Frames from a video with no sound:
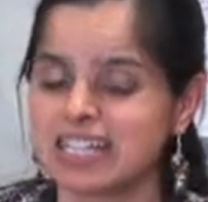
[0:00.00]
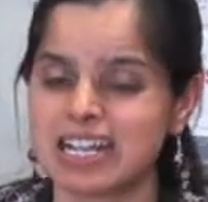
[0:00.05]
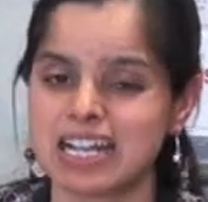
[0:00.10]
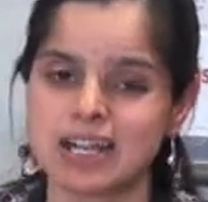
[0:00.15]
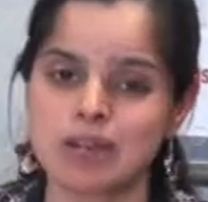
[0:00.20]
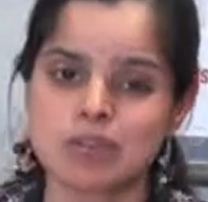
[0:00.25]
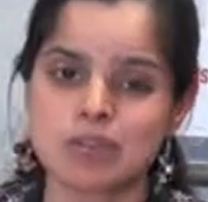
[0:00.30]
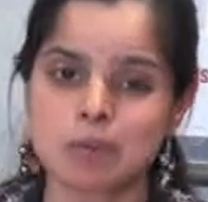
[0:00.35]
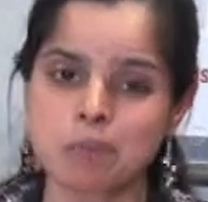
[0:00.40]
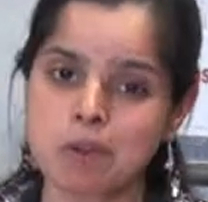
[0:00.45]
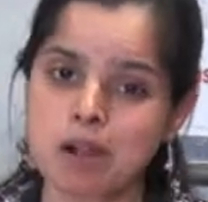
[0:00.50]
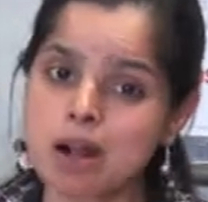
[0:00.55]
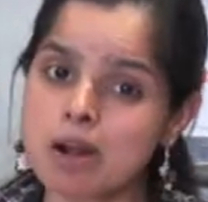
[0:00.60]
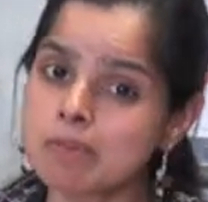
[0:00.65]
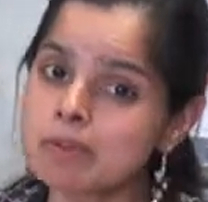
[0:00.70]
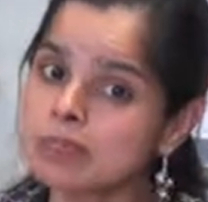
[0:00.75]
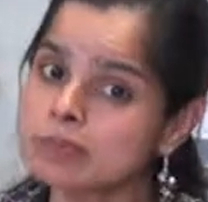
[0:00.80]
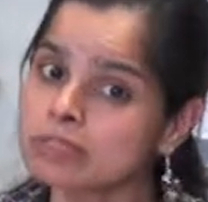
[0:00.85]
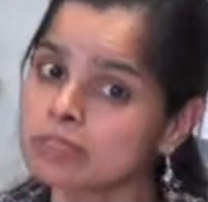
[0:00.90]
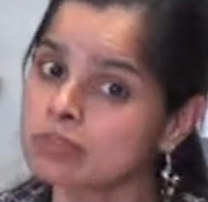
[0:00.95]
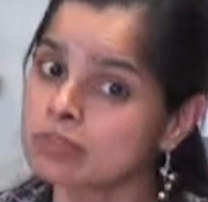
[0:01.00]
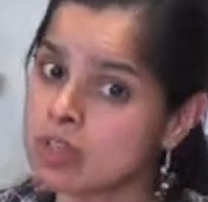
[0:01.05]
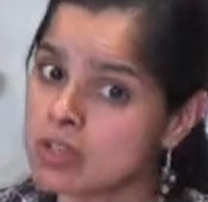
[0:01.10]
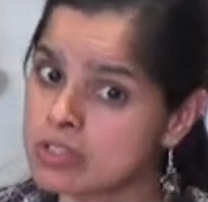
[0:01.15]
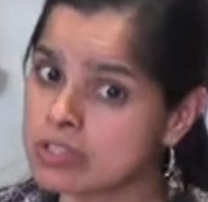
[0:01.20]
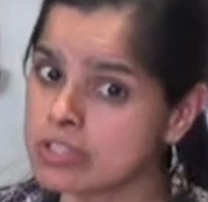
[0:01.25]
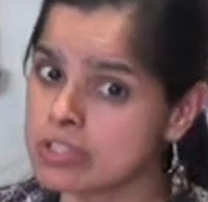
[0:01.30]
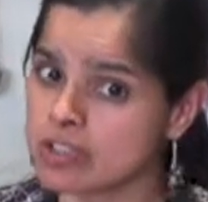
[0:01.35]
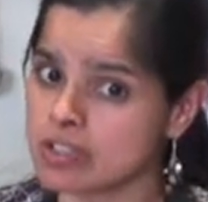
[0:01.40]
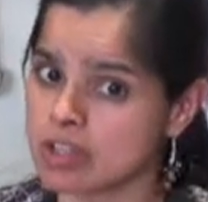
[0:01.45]
And the problem with
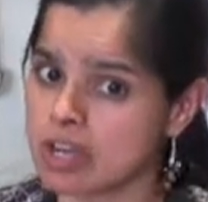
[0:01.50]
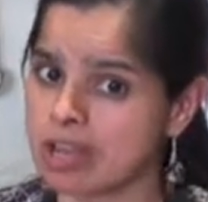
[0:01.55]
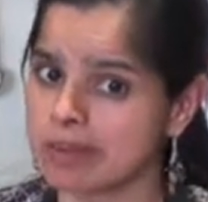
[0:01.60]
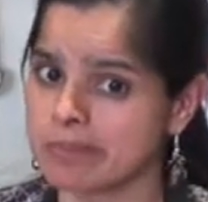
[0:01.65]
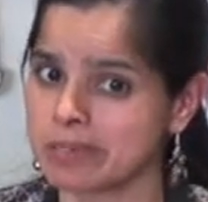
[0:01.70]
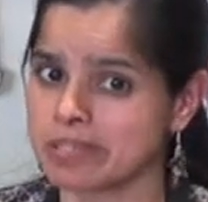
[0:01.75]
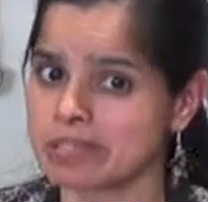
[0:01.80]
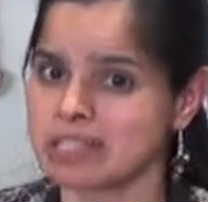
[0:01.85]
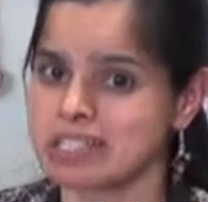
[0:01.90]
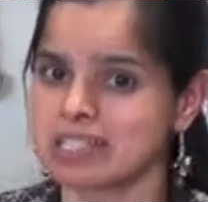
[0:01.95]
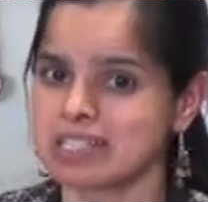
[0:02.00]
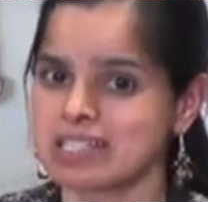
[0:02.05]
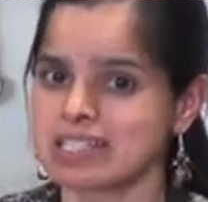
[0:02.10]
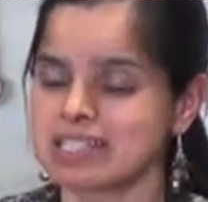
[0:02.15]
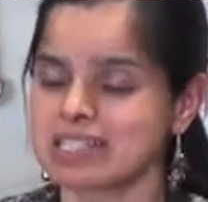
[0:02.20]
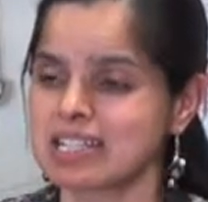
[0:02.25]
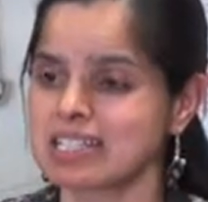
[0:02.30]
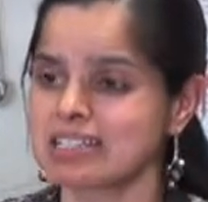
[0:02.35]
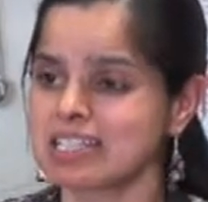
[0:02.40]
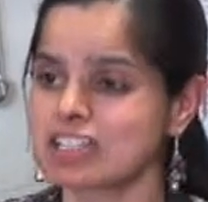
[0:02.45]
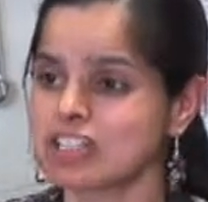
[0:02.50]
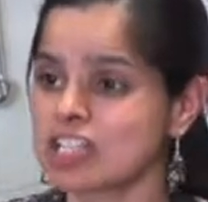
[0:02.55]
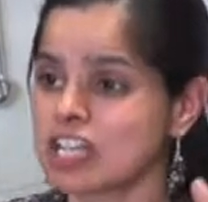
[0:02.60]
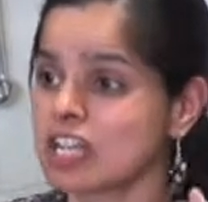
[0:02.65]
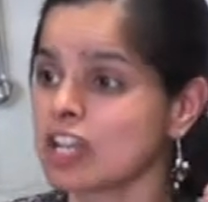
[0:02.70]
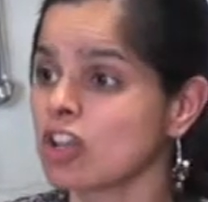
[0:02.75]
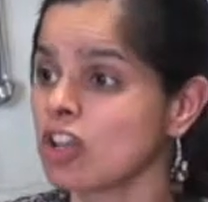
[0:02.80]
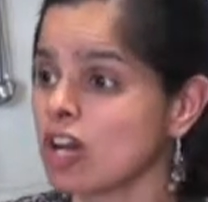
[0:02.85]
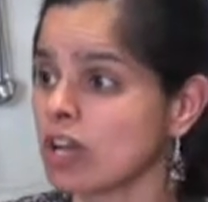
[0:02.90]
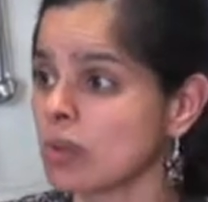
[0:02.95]
frozen strawberries is that they
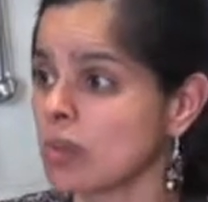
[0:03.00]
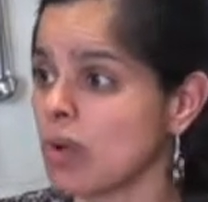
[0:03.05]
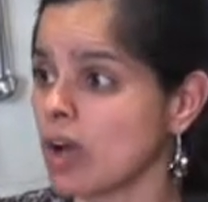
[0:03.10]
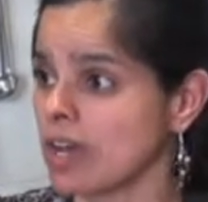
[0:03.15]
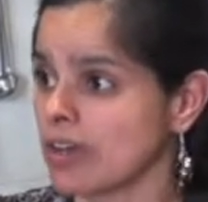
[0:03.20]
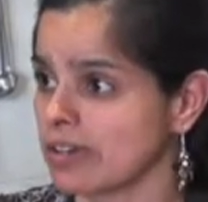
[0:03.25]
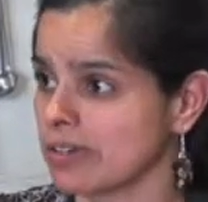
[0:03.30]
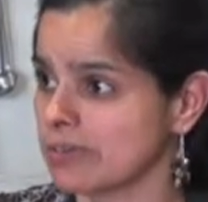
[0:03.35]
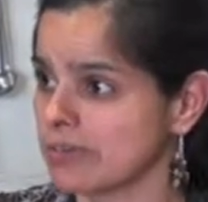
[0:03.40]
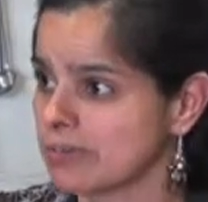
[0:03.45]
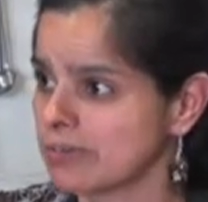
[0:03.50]
shed a lot of water.